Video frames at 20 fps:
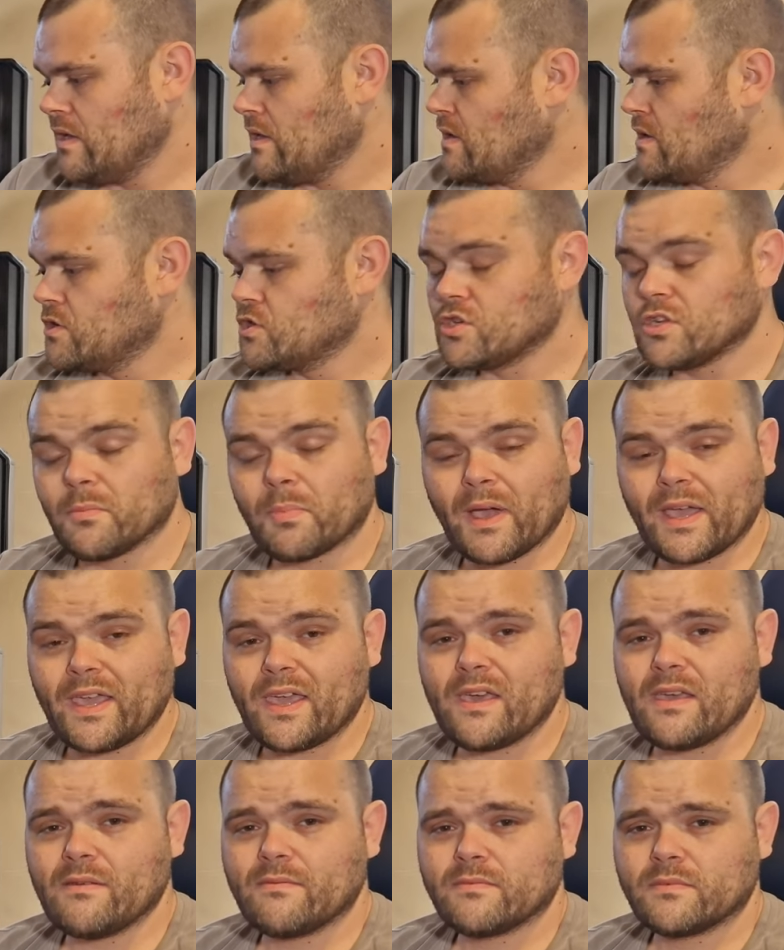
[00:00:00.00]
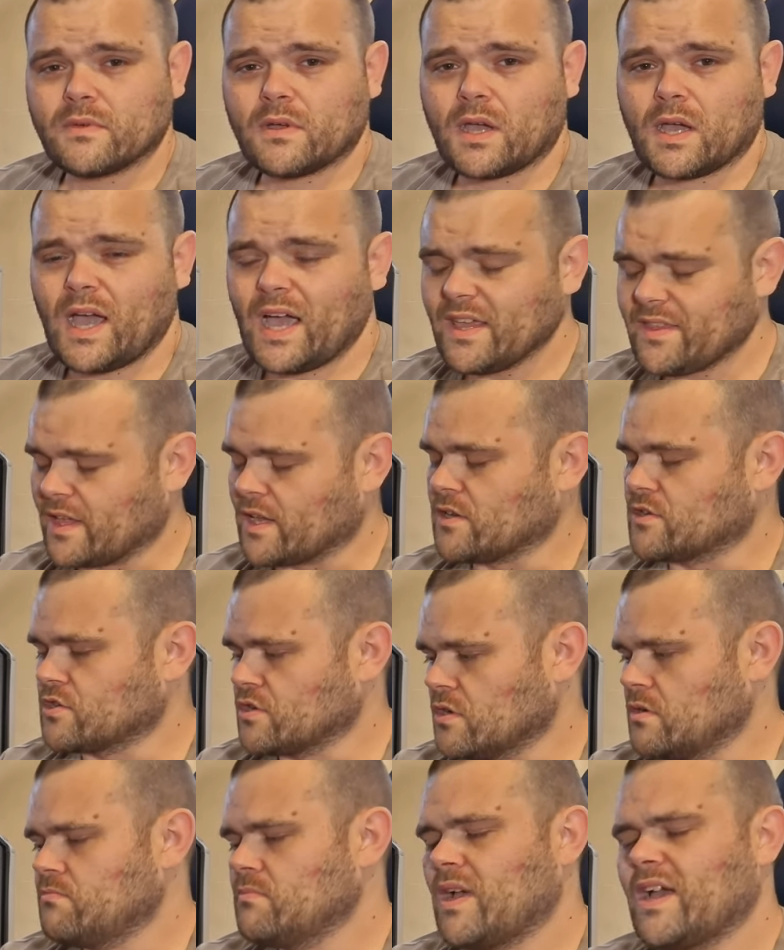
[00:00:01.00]
Should you buy it? I think
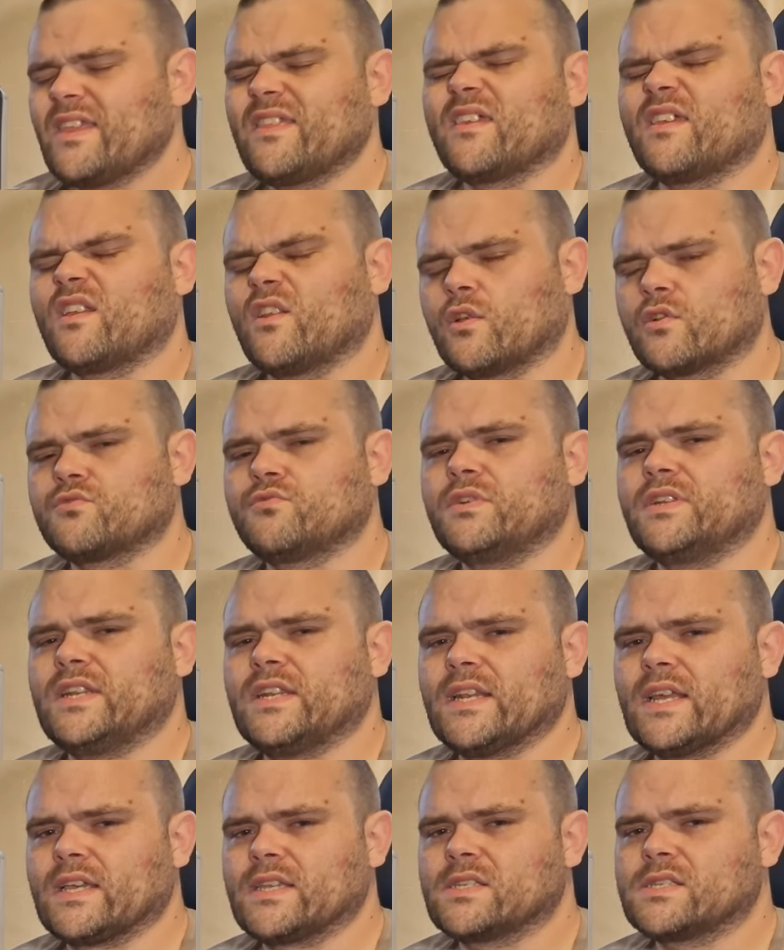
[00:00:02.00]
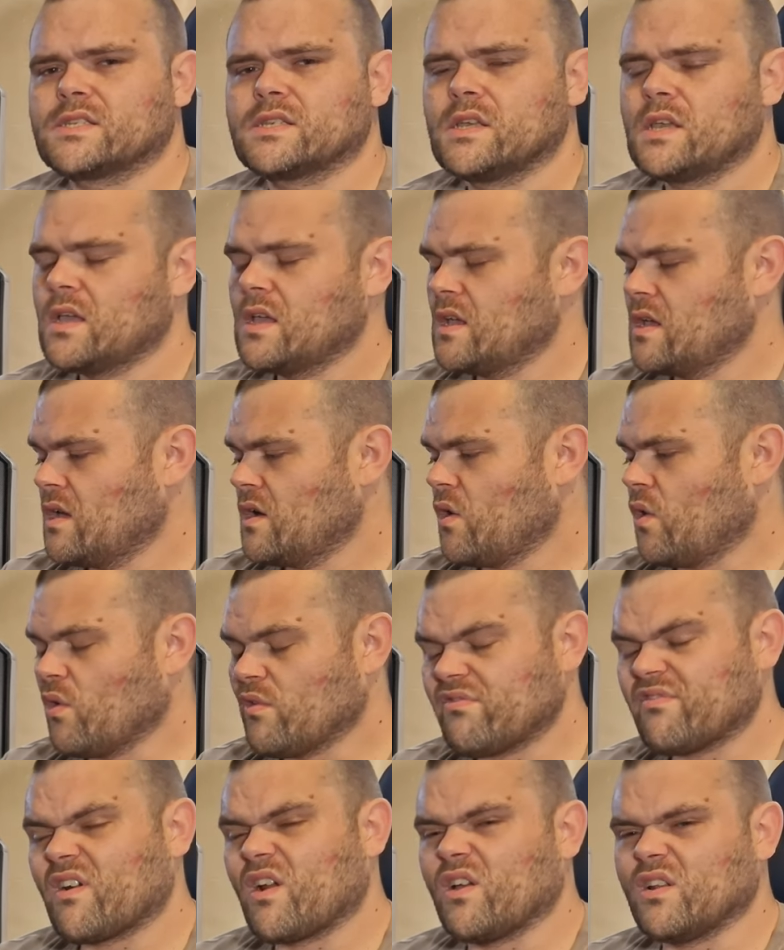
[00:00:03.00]
so. I think it looks really nice.
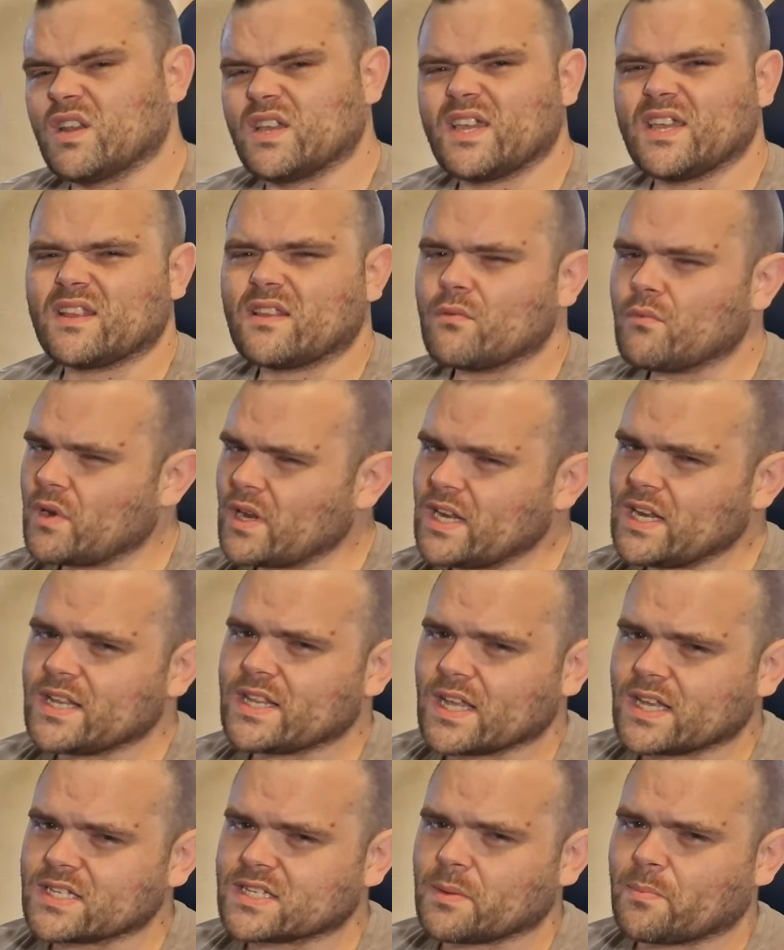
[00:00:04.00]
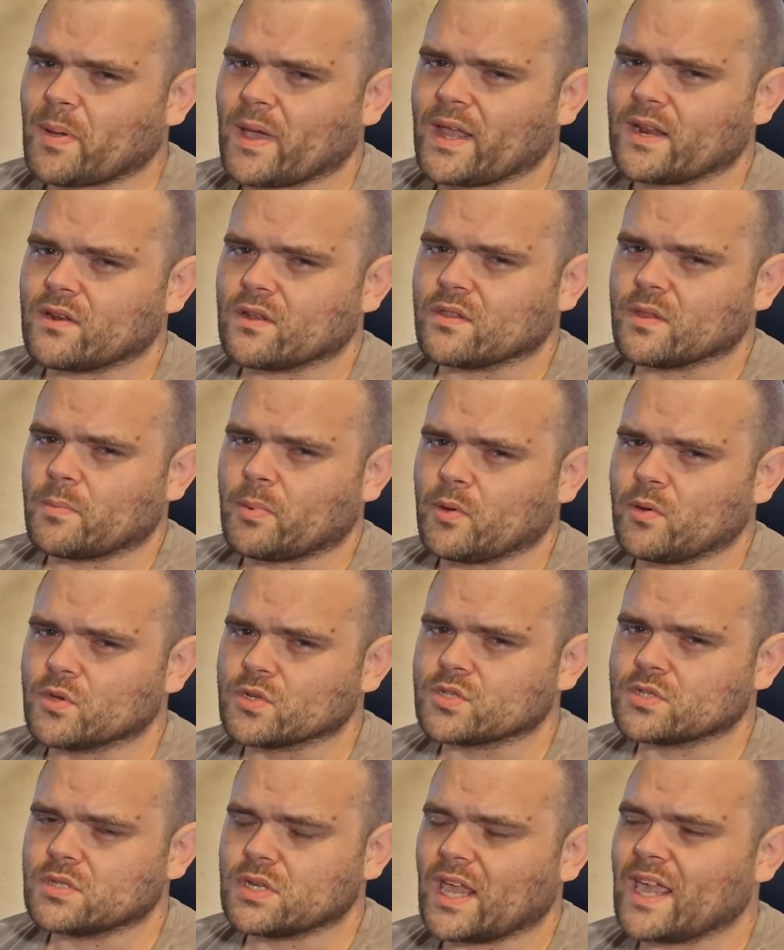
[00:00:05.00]
Overall, it really does depend on the
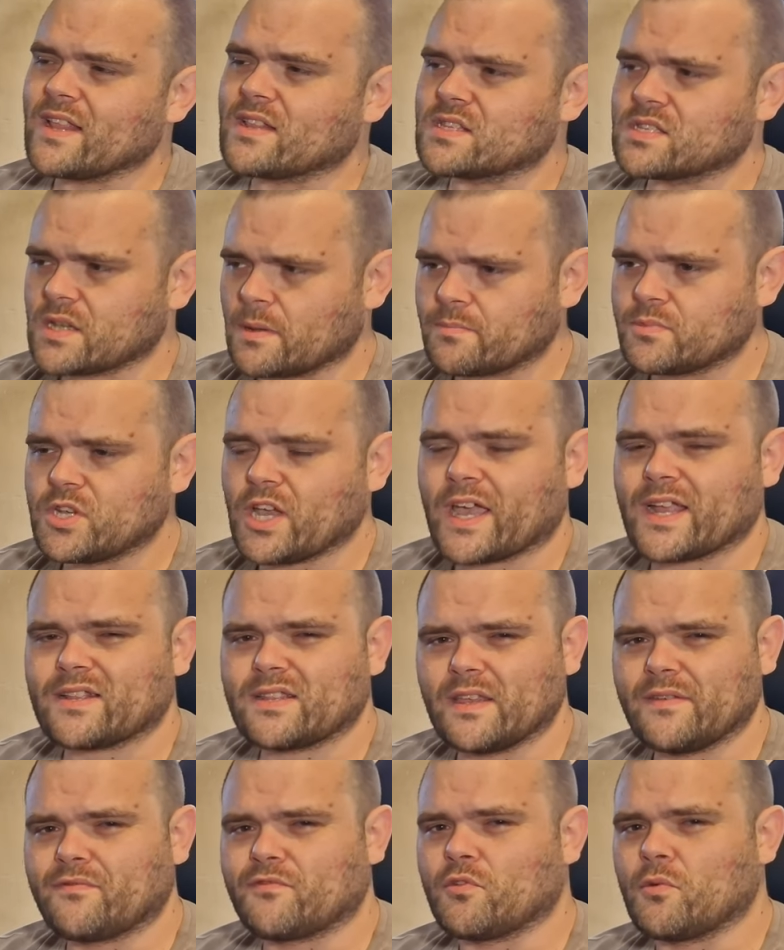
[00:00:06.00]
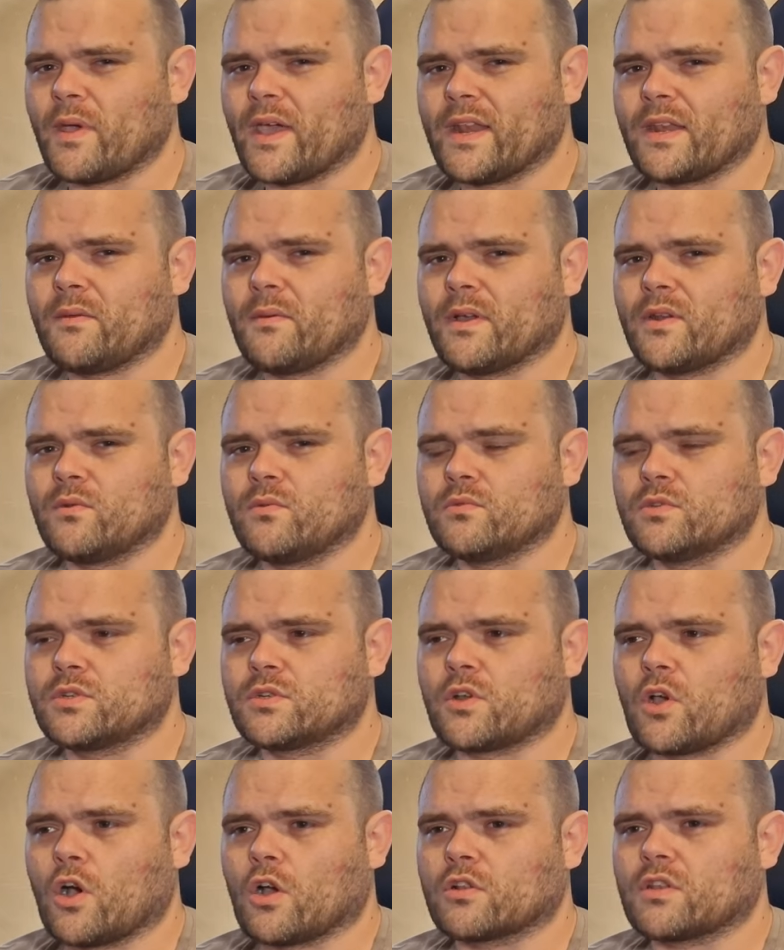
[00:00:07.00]
person. It's subjective to anyone who's
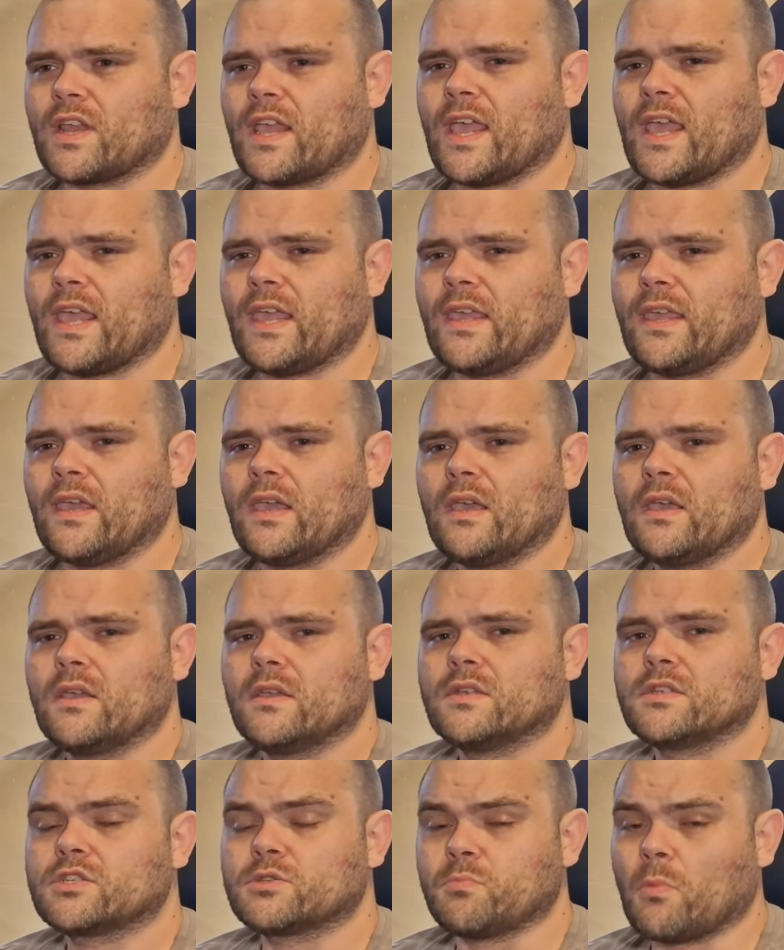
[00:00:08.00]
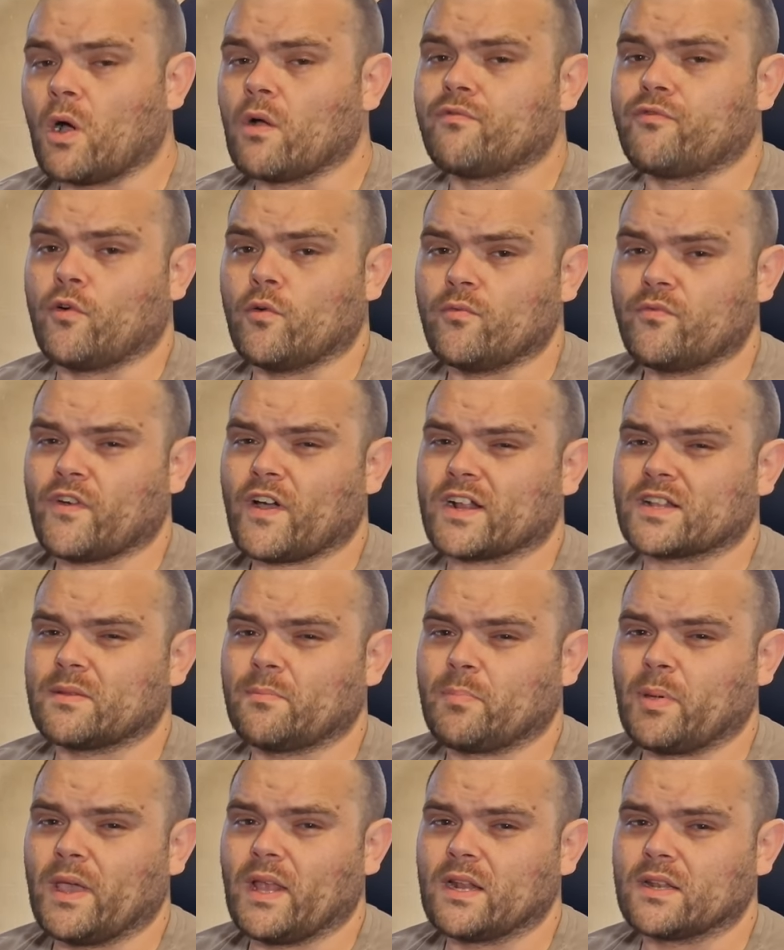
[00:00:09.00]
got a small form factor
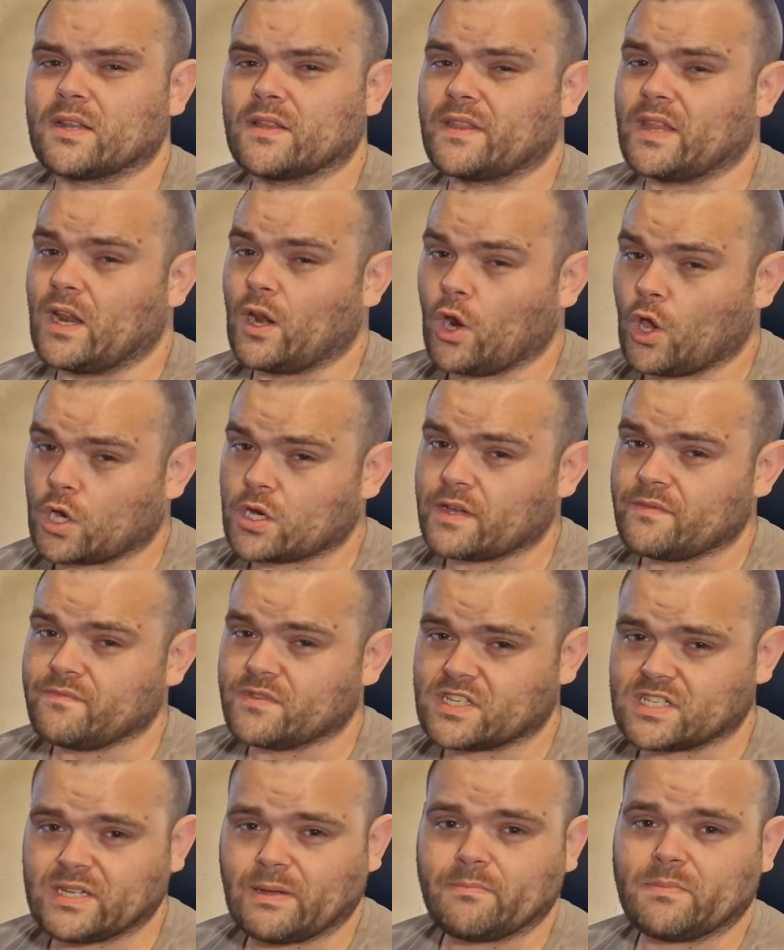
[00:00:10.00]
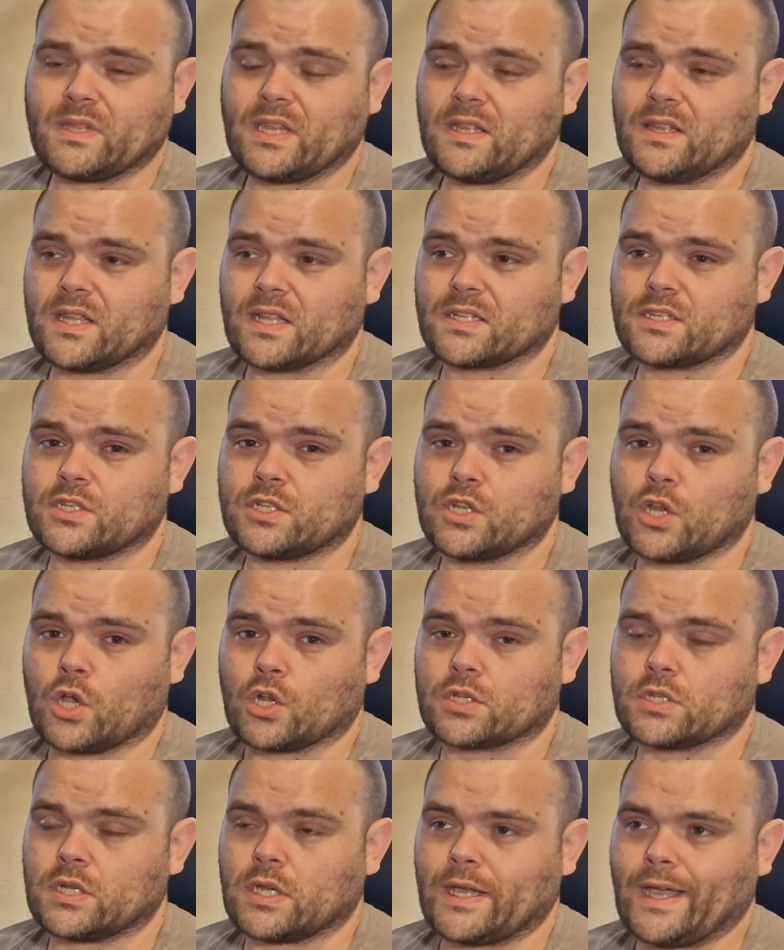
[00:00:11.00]
build and they're looking for something that's
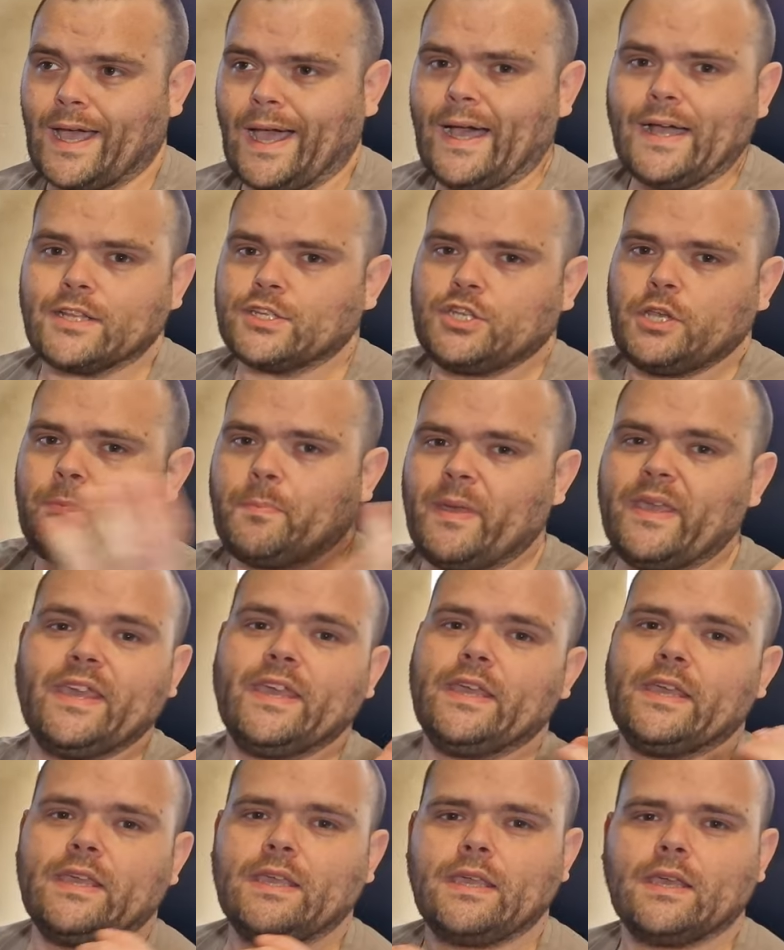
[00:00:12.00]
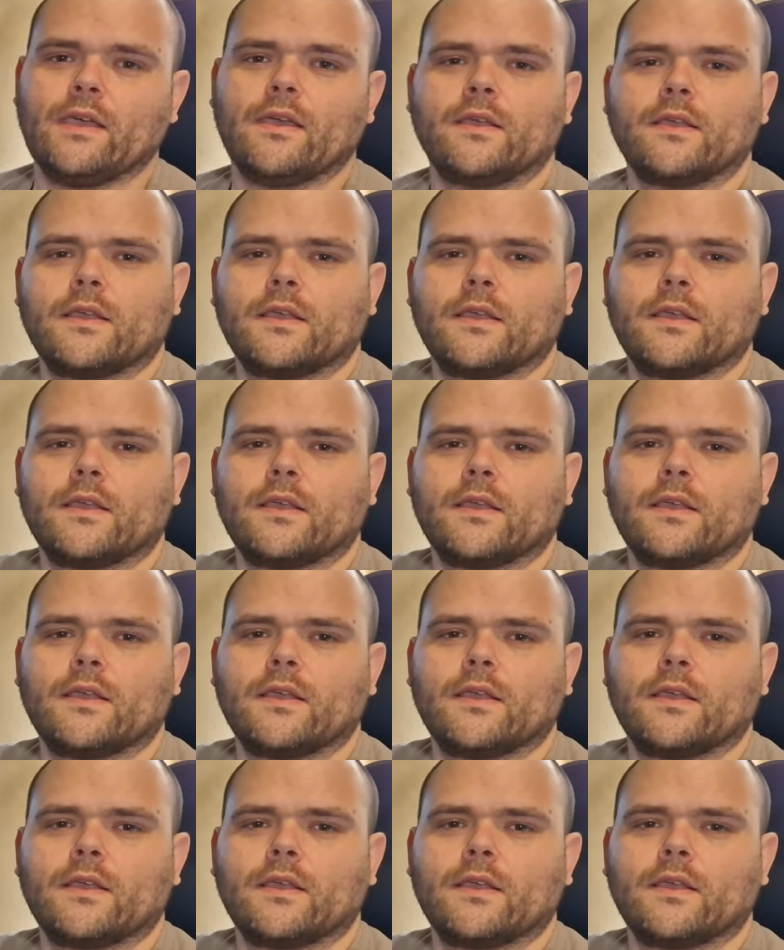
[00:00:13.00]
not RGB.